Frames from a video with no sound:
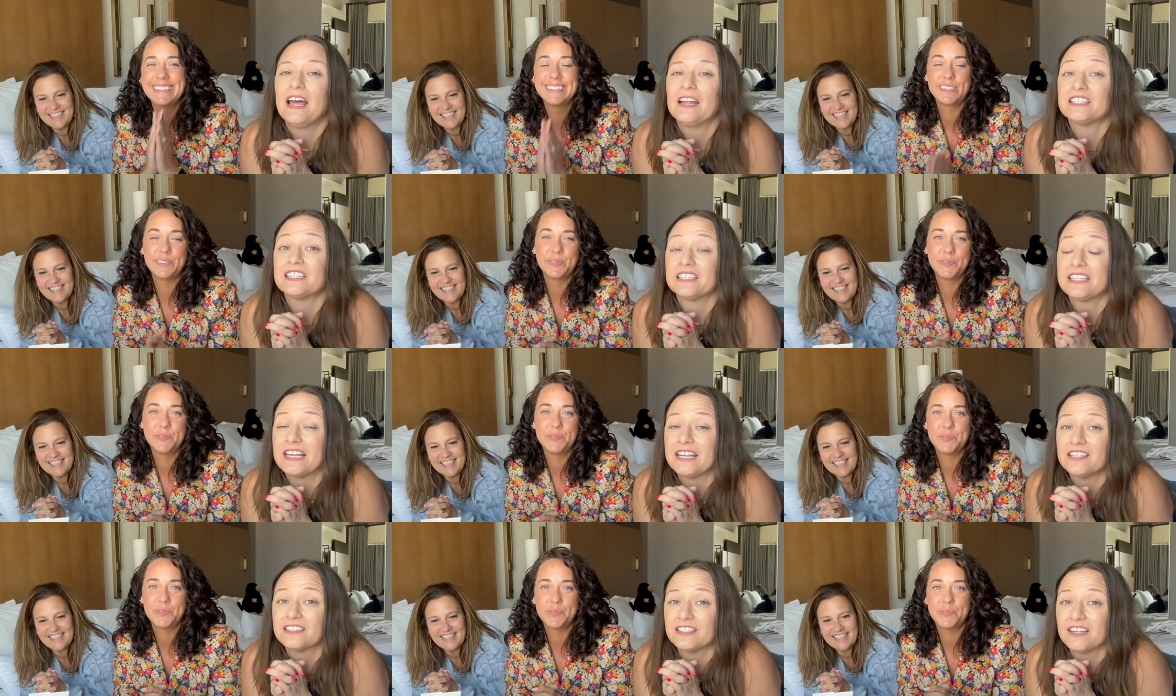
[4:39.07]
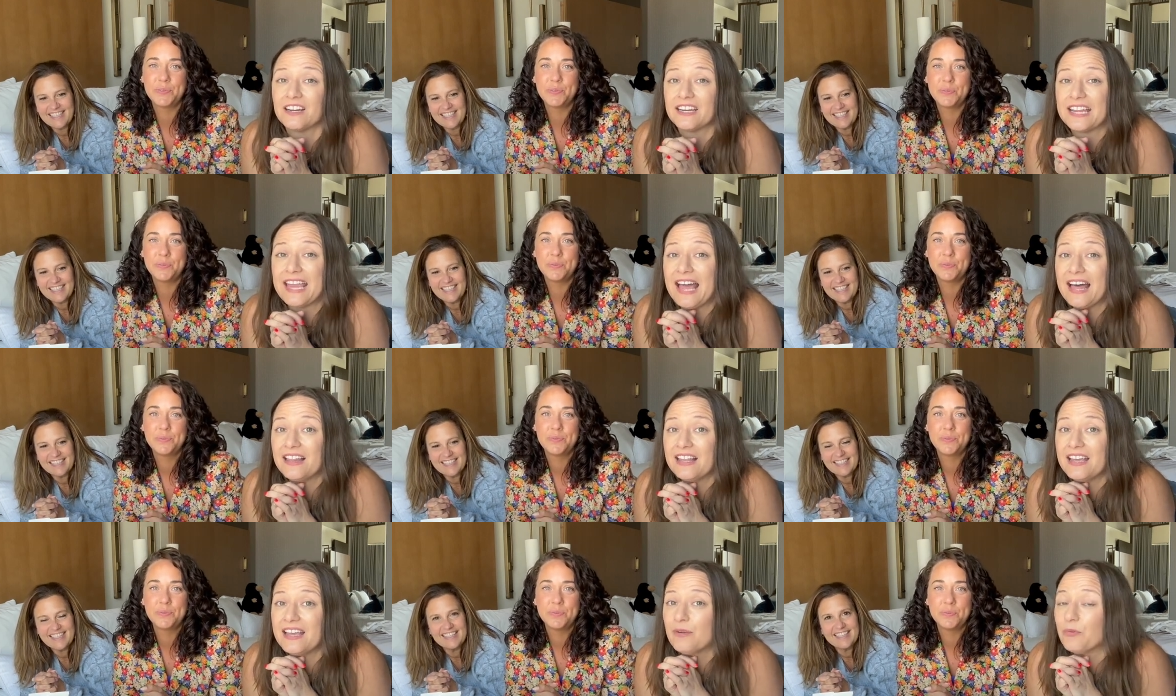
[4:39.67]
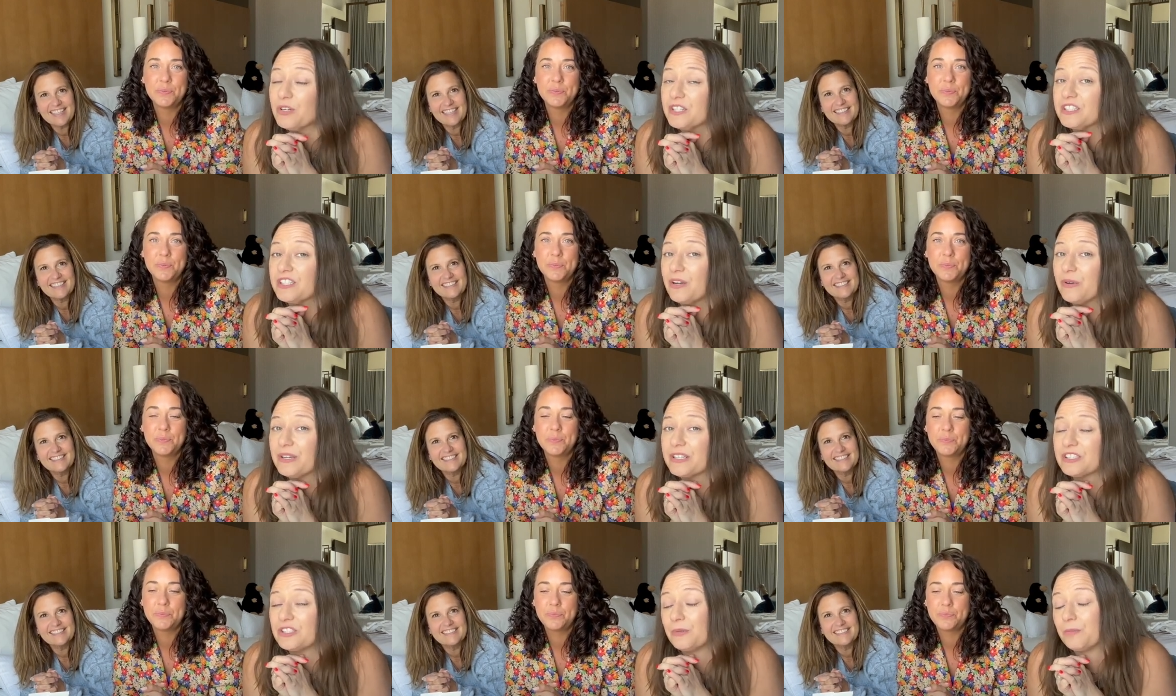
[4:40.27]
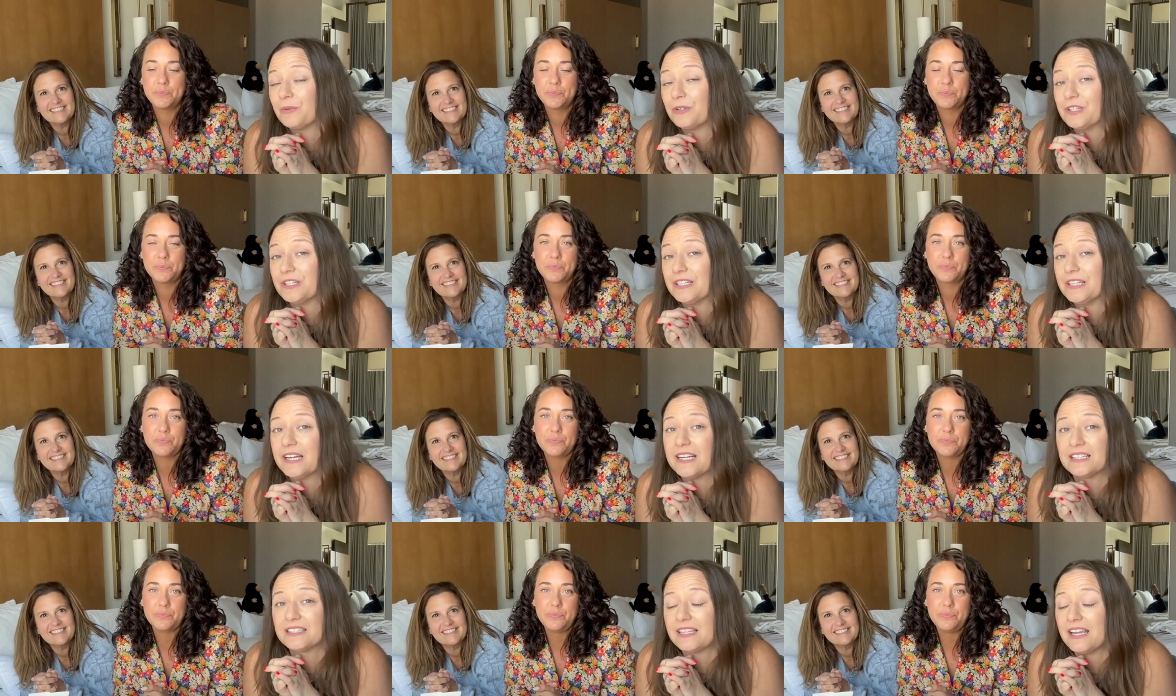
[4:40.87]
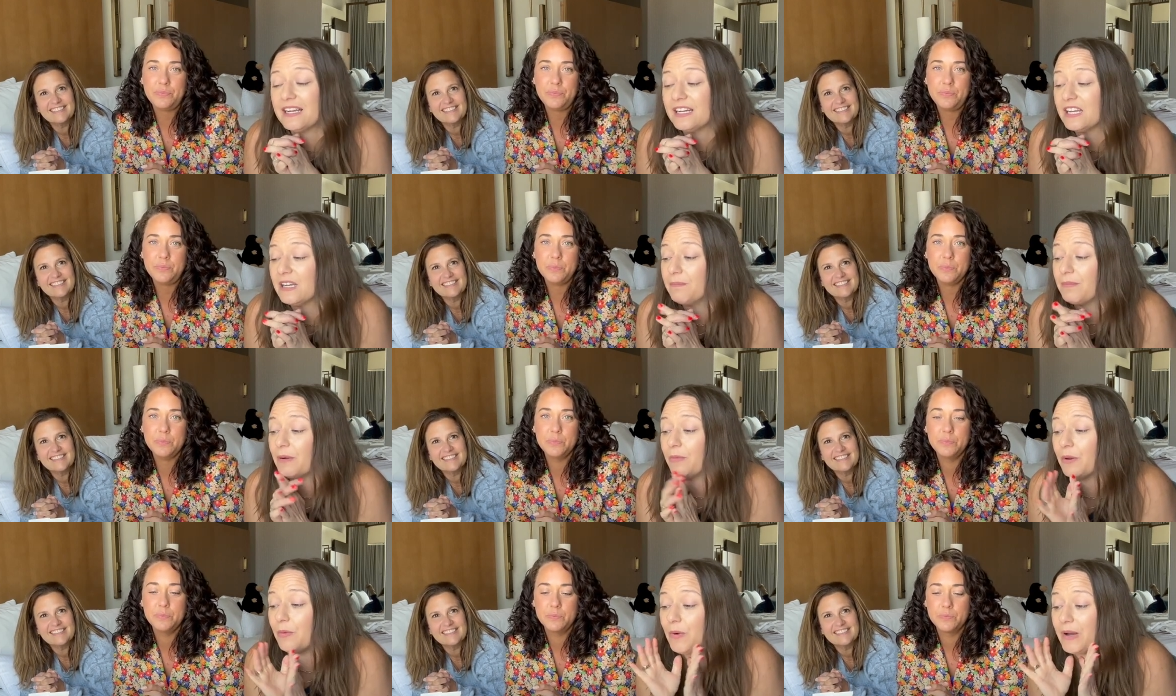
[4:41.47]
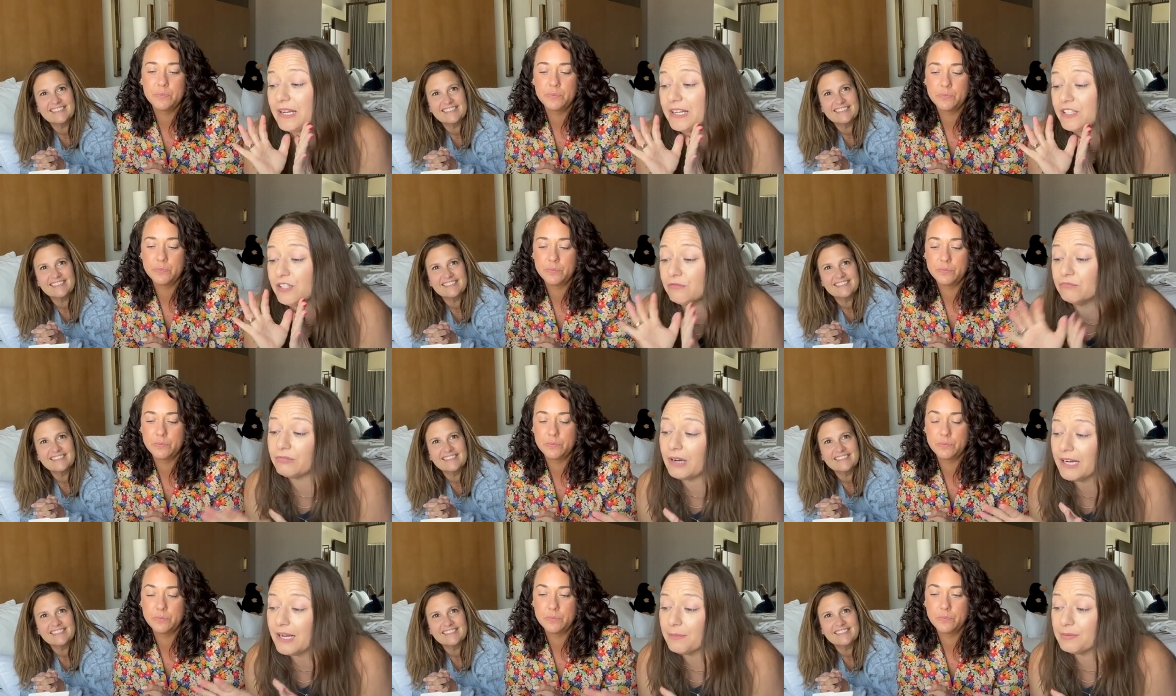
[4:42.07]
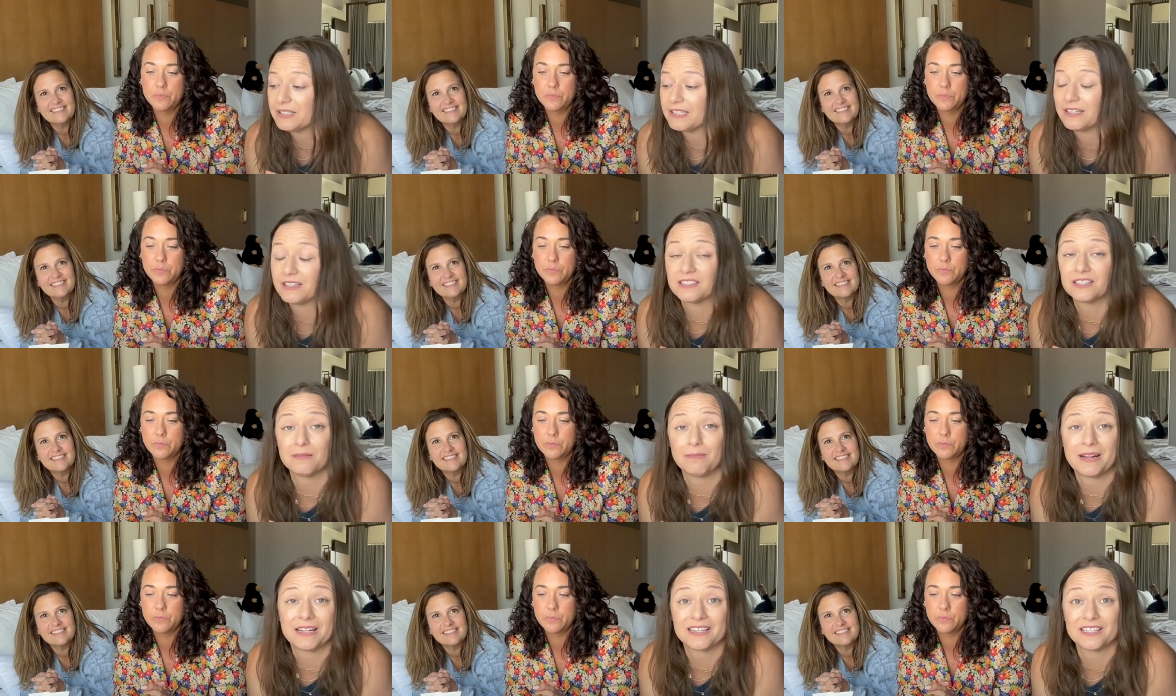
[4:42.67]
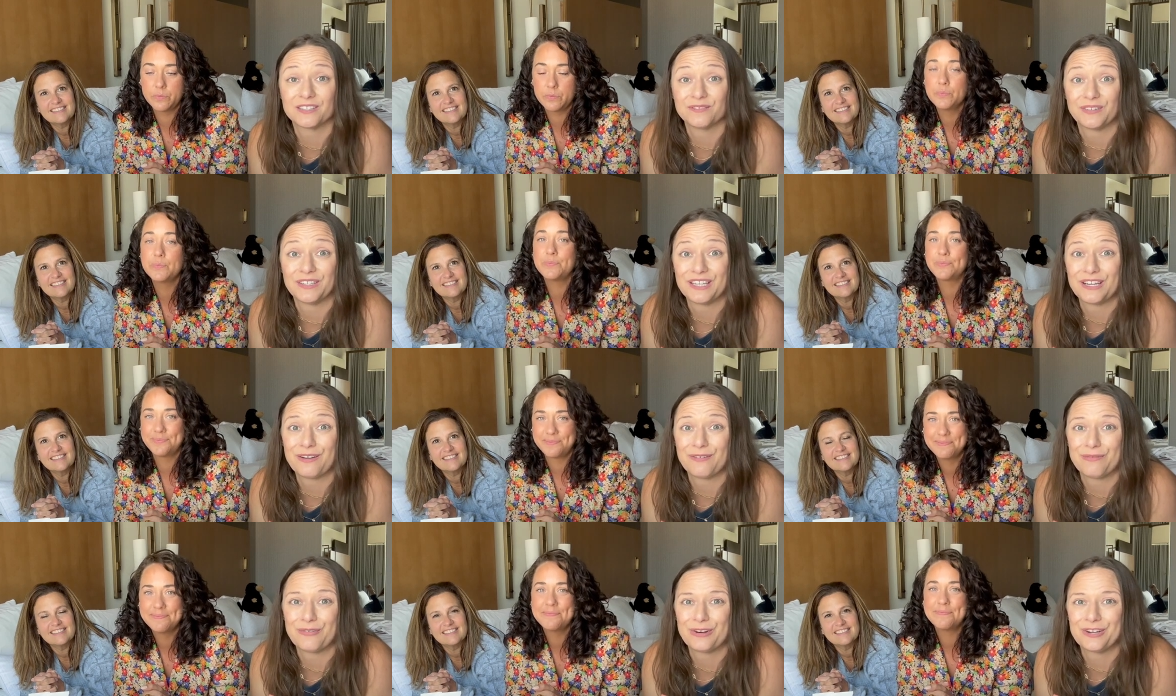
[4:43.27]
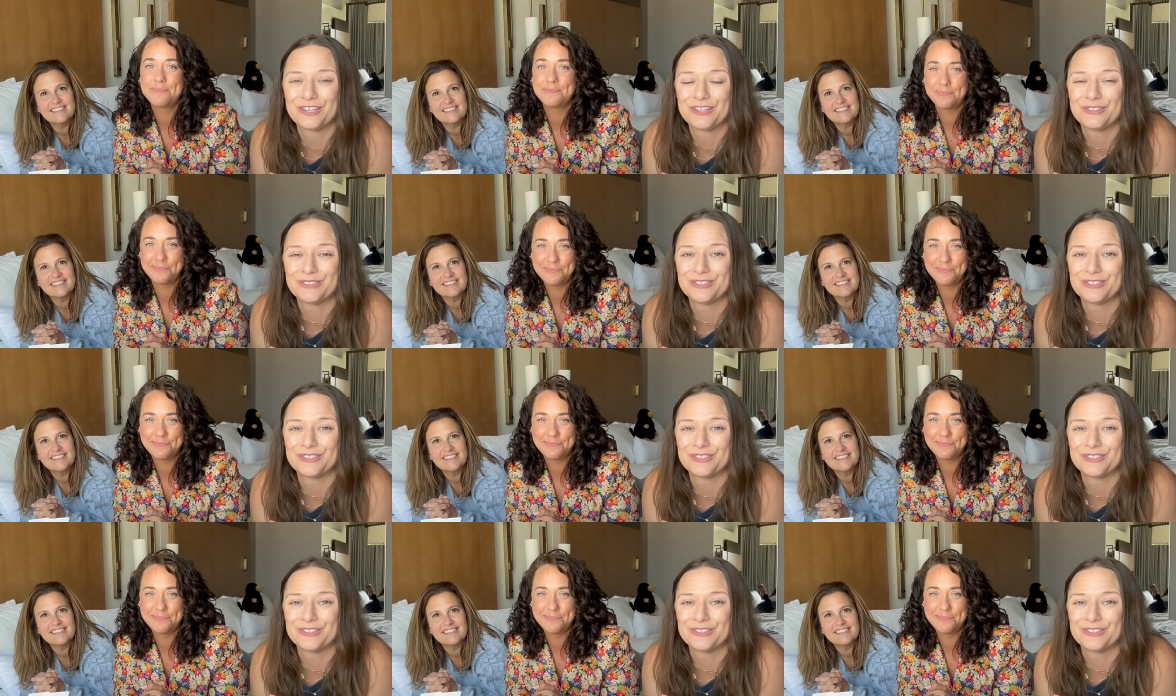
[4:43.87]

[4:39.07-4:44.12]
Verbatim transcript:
Speaker 1: tonight is our gala. We're so super excited, but we wanted to run upstairs and make this video for you